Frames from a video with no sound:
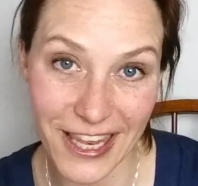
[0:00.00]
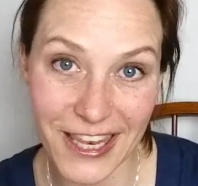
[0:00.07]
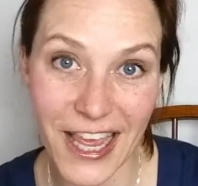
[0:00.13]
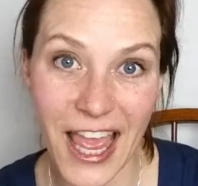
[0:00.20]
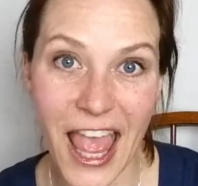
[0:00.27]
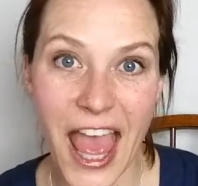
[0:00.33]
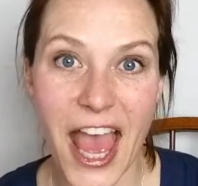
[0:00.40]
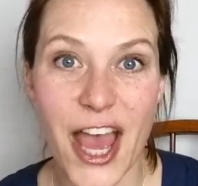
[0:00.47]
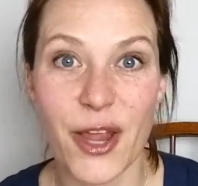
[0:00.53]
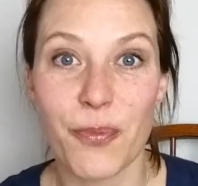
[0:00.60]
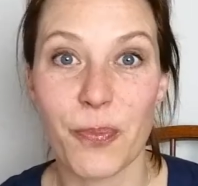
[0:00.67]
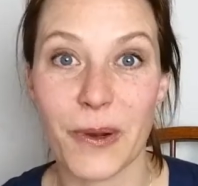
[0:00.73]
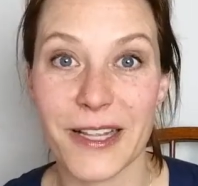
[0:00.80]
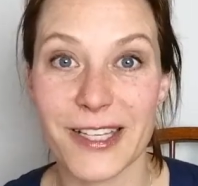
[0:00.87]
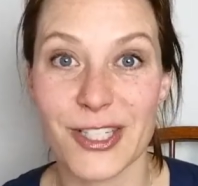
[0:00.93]
in.
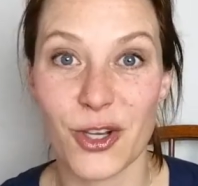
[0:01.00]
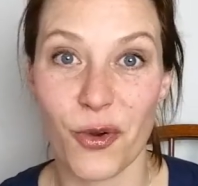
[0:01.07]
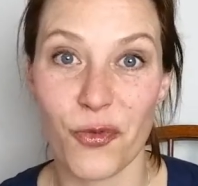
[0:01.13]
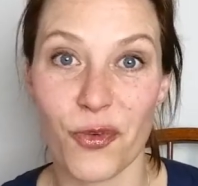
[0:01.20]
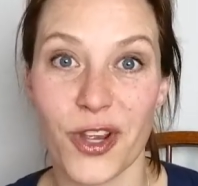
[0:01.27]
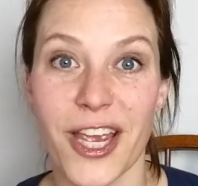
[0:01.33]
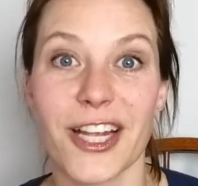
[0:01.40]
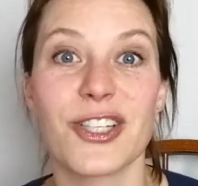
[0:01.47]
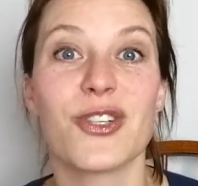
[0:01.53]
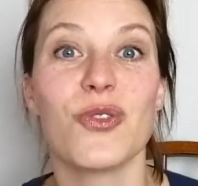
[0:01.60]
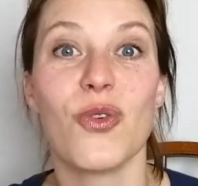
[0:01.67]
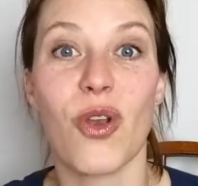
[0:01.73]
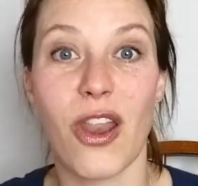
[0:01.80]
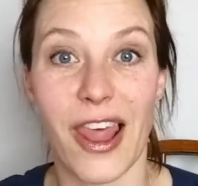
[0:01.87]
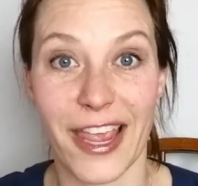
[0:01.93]
And please don't forget
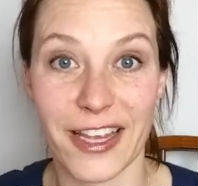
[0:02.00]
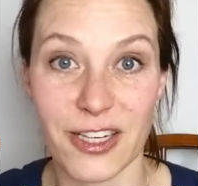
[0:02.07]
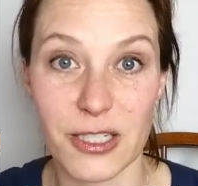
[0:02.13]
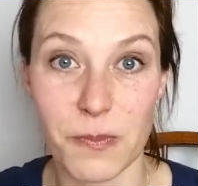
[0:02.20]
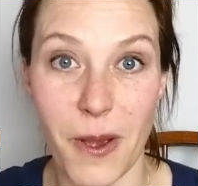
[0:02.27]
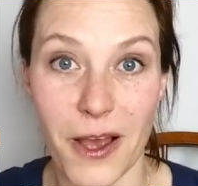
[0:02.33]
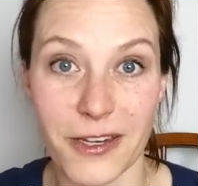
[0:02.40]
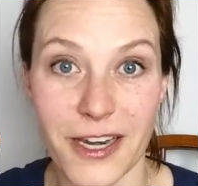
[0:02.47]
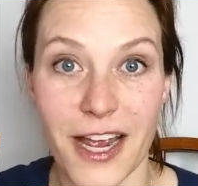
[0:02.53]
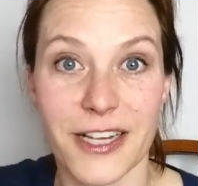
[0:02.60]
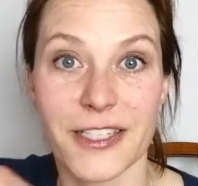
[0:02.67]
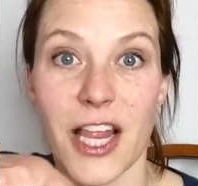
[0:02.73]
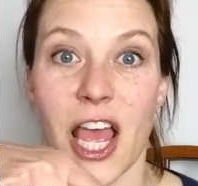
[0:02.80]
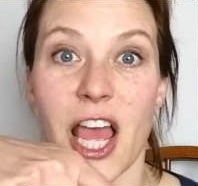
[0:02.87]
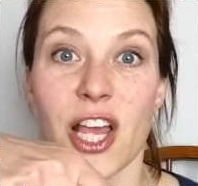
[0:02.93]
to like this
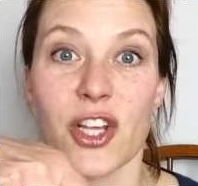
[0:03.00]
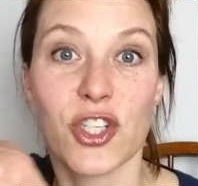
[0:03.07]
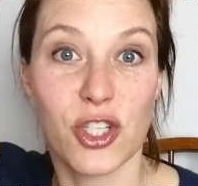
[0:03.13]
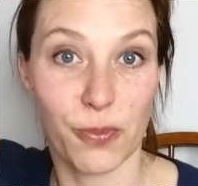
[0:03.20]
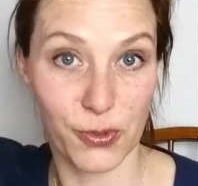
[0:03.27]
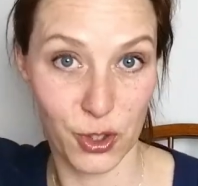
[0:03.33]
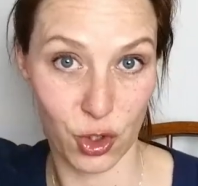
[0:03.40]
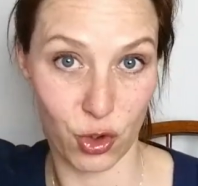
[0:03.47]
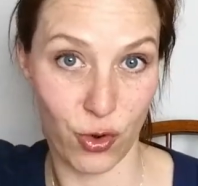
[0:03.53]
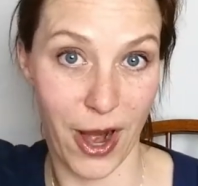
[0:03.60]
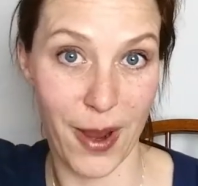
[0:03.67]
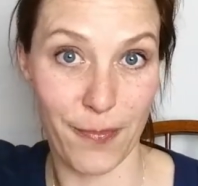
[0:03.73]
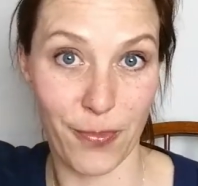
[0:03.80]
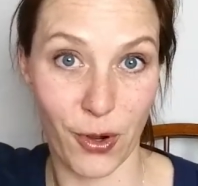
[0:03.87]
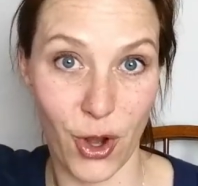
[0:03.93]
podcast,
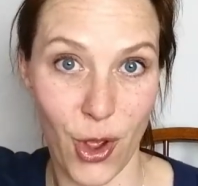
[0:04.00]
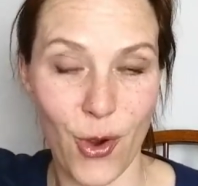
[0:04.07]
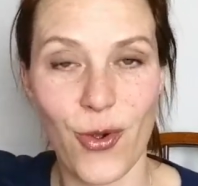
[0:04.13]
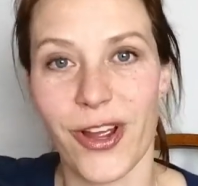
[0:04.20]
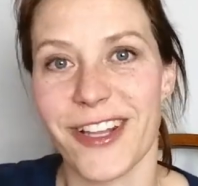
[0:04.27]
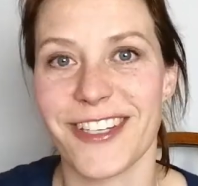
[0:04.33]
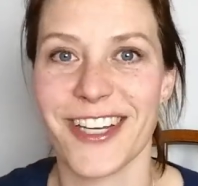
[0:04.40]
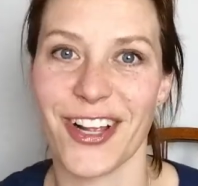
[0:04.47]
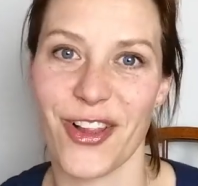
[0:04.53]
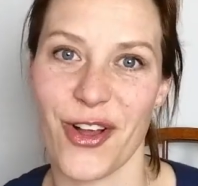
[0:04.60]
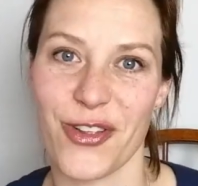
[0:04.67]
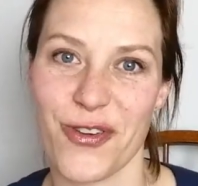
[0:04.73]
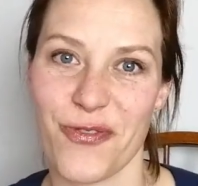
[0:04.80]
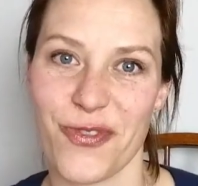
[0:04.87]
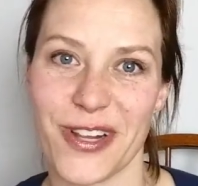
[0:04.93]
subscribe below, and tell
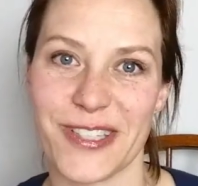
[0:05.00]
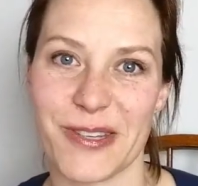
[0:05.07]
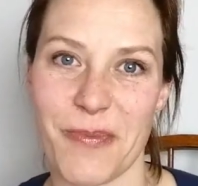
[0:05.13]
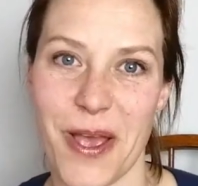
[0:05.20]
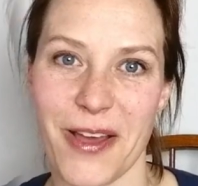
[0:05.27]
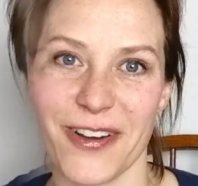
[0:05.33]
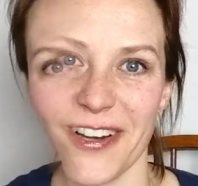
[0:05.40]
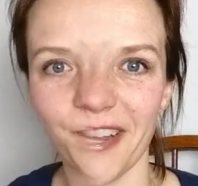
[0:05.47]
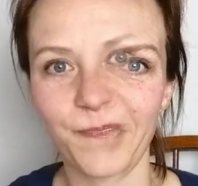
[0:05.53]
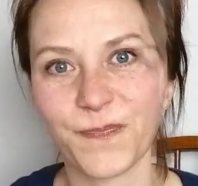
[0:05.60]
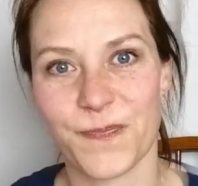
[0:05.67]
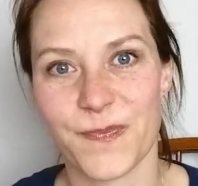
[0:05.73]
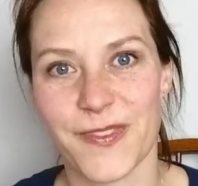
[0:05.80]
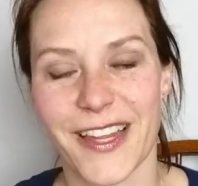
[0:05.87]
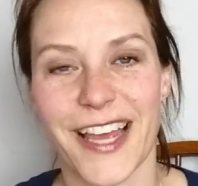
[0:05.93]
all your friends about it.
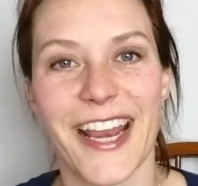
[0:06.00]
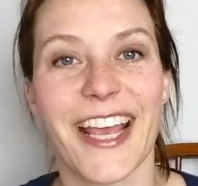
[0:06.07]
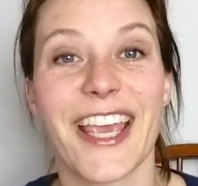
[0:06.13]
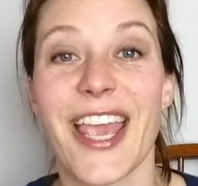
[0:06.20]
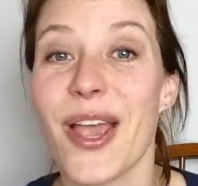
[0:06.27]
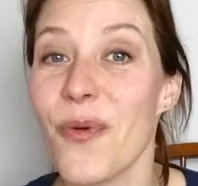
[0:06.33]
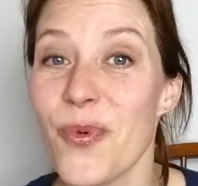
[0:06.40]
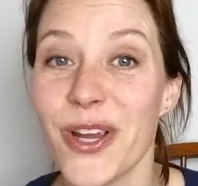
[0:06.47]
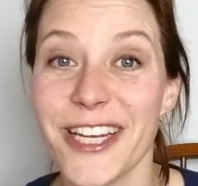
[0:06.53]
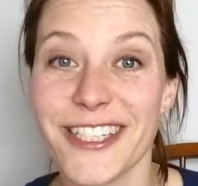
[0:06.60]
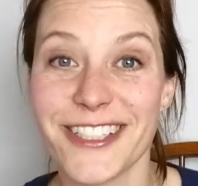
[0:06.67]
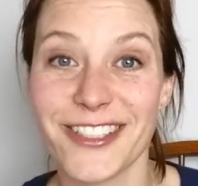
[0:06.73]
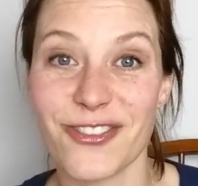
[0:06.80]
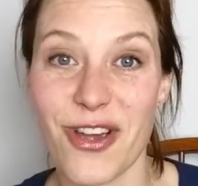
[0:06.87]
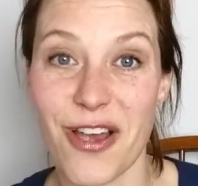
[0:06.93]
And I can't wait
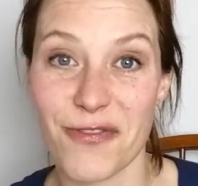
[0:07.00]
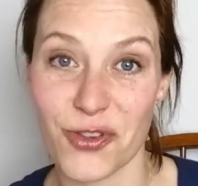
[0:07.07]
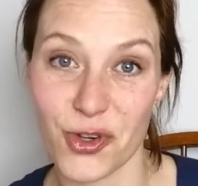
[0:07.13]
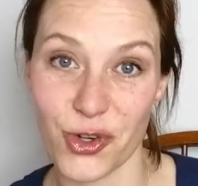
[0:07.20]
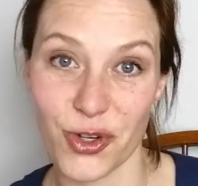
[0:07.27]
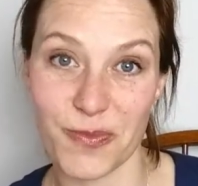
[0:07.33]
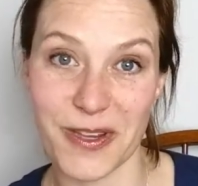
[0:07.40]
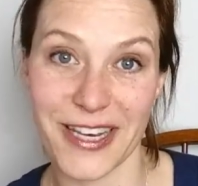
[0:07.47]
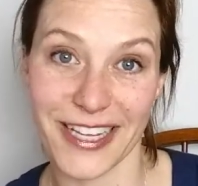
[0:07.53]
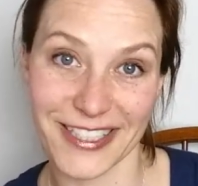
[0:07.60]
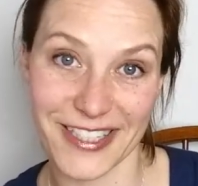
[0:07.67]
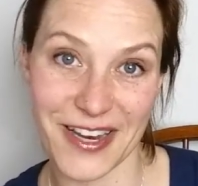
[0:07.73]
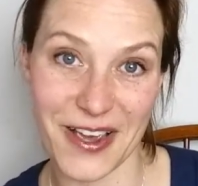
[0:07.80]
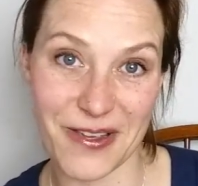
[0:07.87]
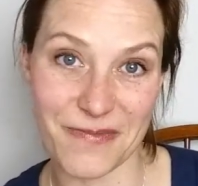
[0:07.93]
to have you join me
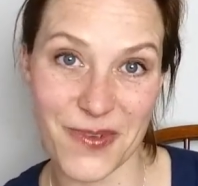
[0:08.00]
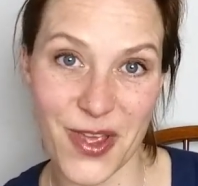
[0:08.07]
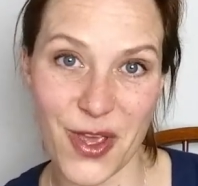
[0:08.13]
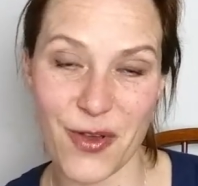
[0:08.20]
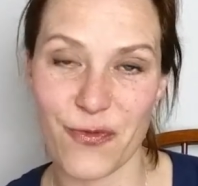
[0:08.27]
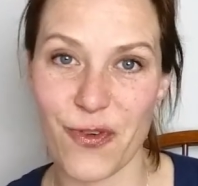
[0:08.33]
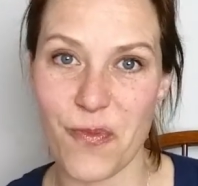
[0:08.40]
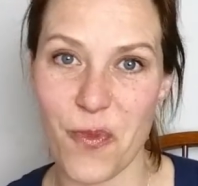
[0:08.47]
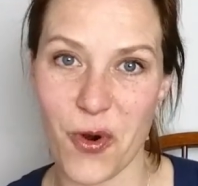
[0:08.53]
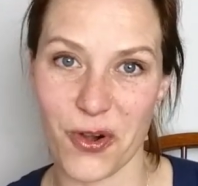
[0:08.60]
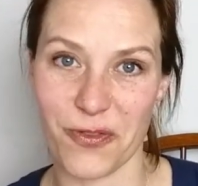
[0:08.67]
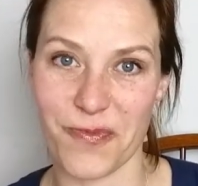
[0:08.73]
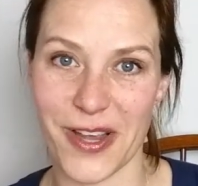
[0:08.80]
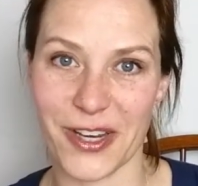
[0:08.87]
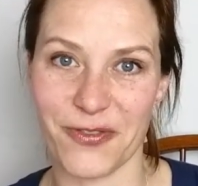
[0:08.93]
next time for more
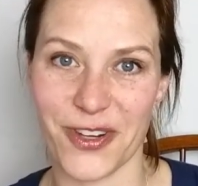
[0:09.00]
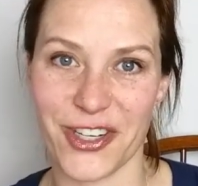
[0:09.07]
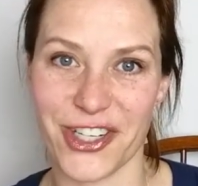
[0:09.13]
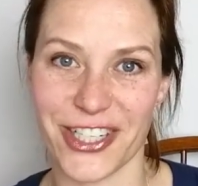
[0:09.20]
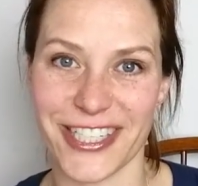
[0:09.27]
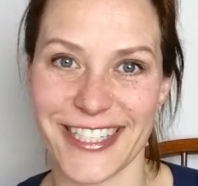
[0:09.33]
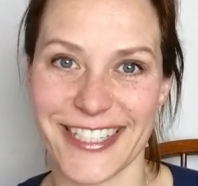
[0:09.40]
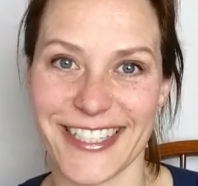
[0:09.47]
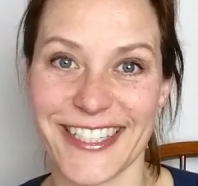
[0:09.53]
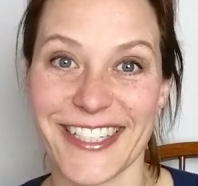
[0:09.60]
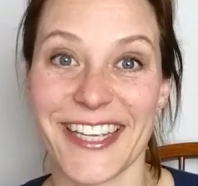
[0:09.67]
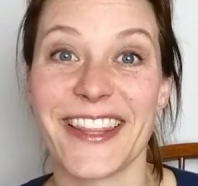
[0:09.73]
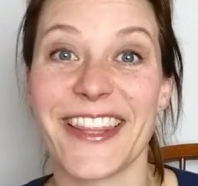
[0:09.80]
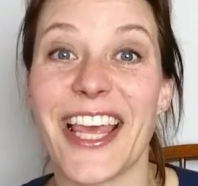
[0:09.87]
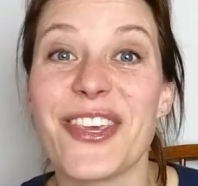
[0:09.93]
of my adventures.
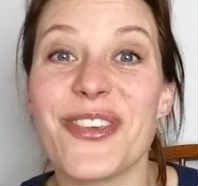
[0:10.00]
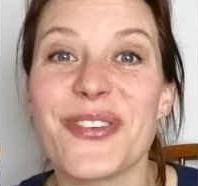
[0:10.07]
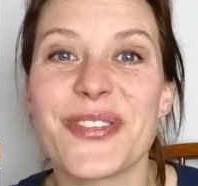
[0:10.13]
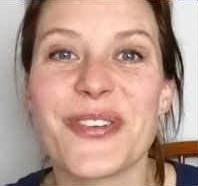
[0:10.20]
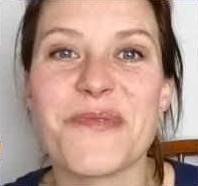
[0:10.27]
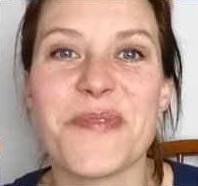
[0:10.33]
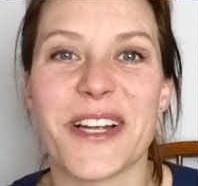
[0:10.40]
Thank you so